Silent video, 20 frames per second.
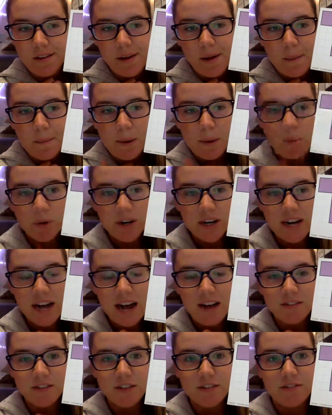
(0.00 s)
But we're gonna
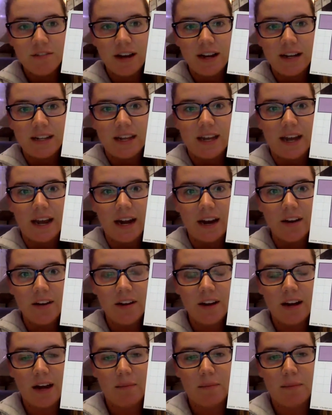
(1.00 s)
have to find the
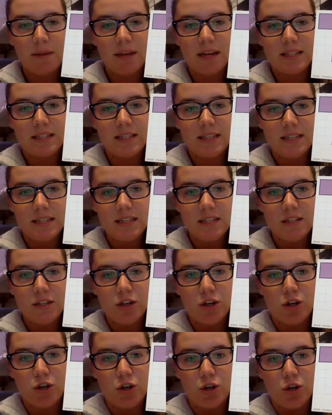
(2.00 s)
area because this is
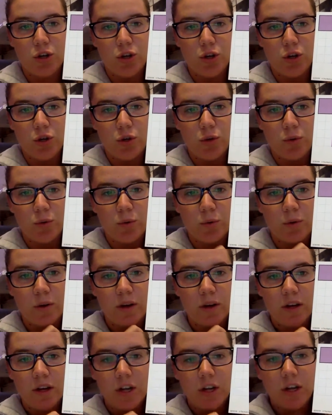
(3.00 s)
a new
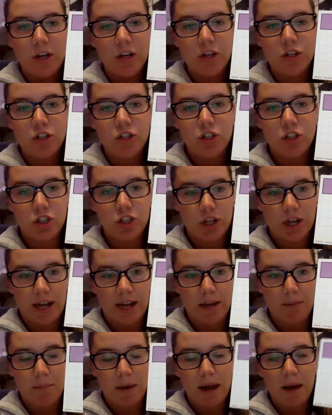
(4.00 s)

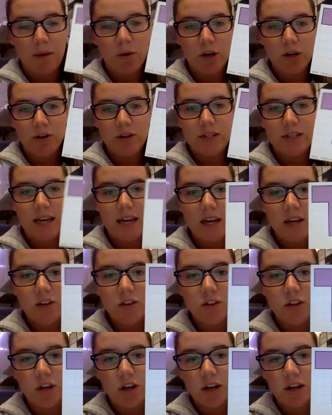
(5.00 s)
shape. I want you to take a
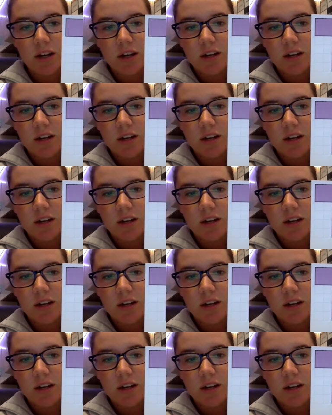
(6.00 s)
look